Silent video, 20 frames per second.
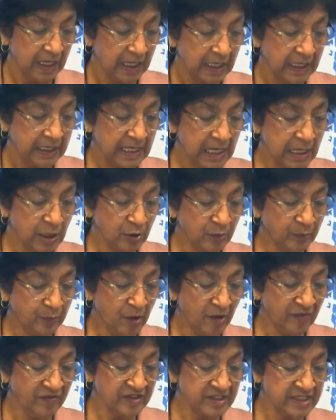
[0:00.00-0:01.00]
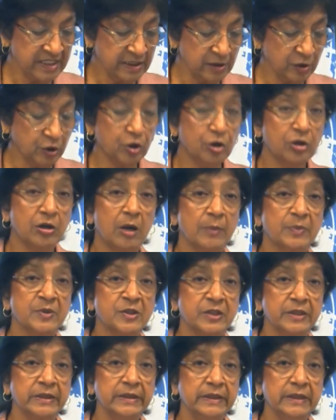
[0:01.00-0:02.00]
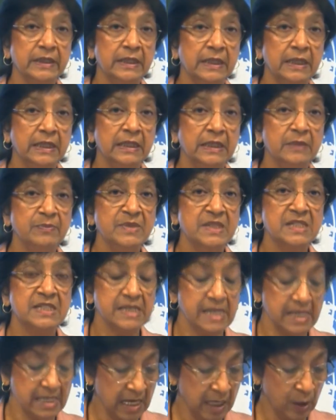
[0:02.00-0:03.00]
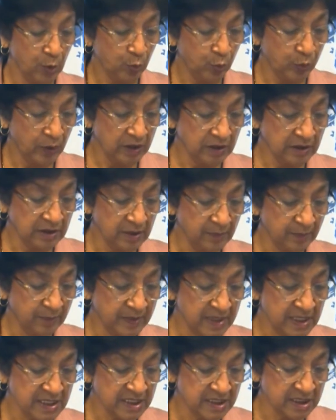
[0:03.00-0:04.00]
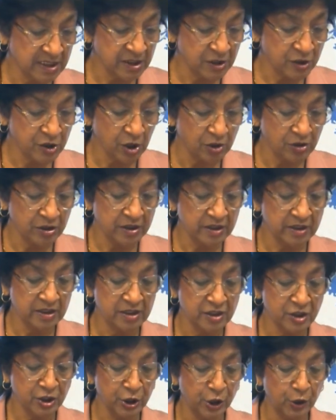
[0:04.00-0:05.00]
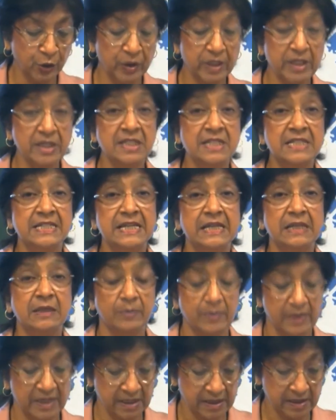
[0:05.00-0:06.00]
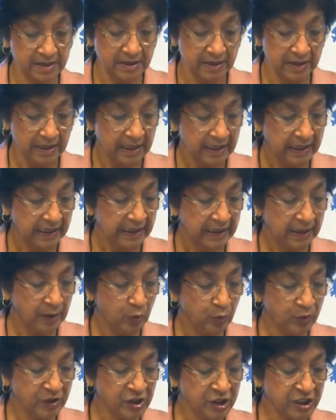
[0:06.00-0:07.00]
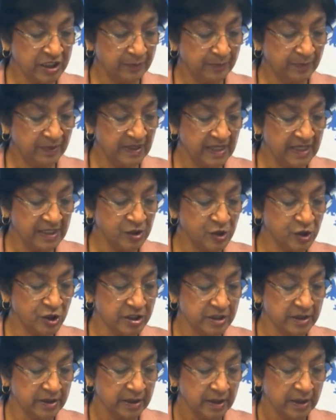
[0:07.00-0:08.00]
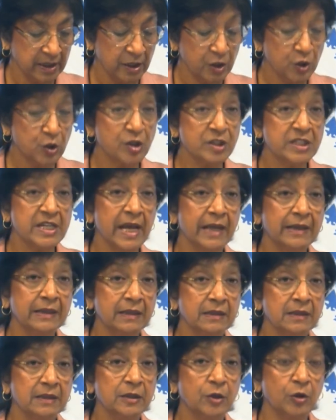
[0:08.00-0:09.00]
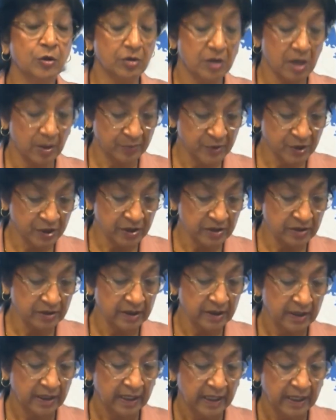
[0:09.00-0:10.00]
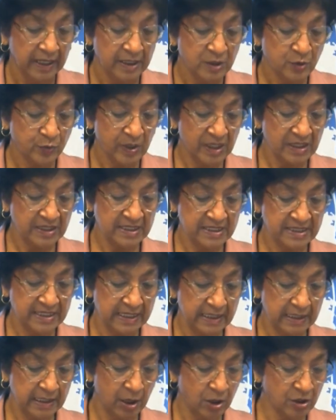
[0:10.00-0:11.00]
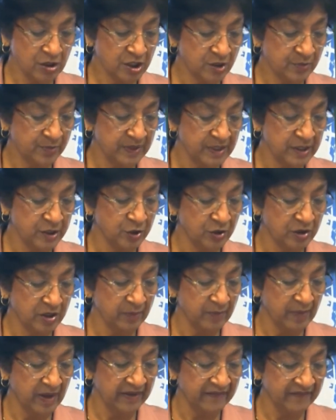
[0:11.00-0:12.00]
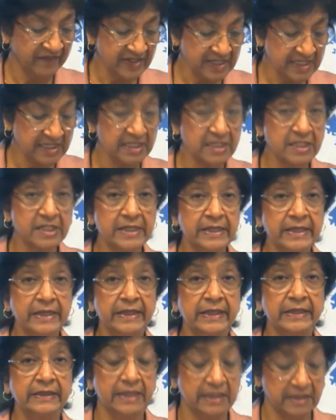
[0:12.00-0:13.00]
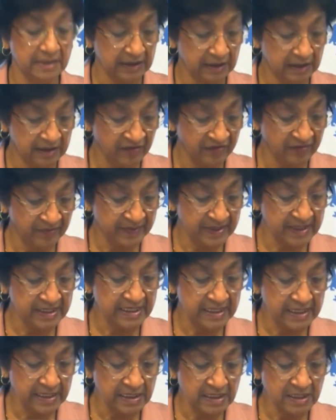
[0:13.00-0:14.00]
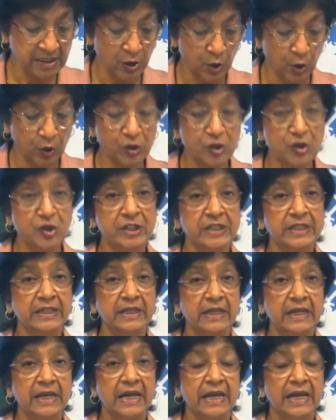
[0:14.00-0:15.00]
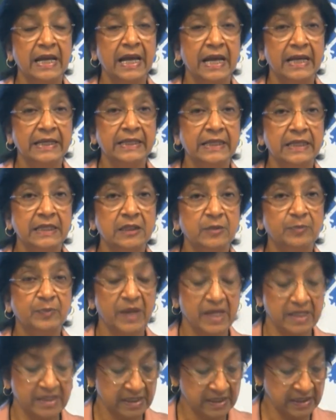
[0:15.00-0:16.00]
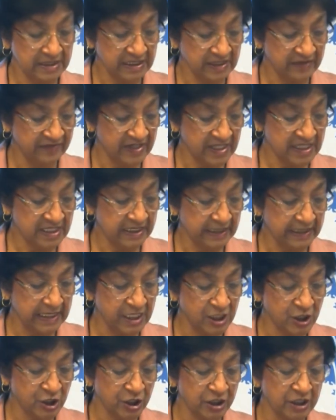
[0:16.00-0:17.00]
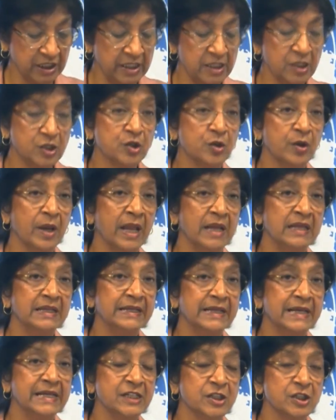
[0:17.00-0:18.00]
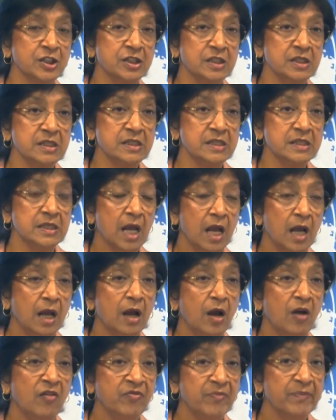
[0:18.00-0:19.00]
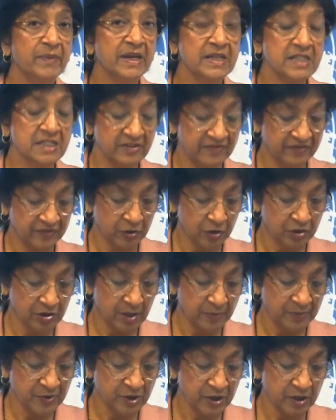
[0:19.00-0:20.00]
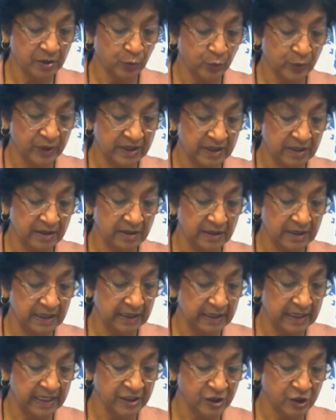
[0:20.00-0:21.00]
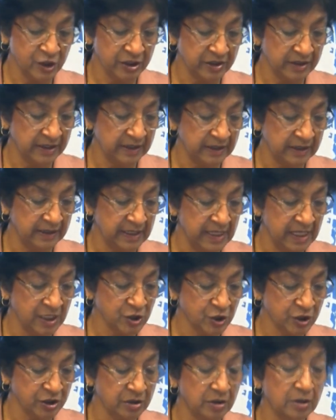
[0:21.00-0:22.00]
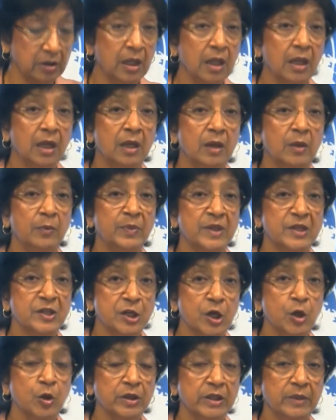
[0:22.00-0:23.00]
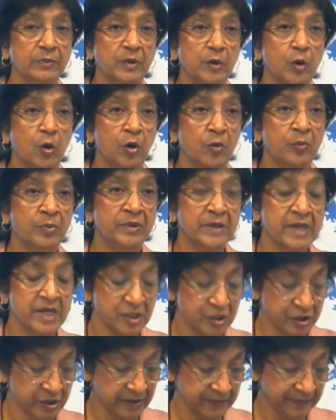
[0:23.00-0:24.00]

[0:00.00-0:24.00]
Now, on poverty and corruption, let me say I welcome President Jonathan's New Year statement, in which he pledged to tackle corruption, as well as the announcement during my visit here that the government is launching an independent investigation into allegations of massive corruption within the Nigerian National Petroleum Corporation.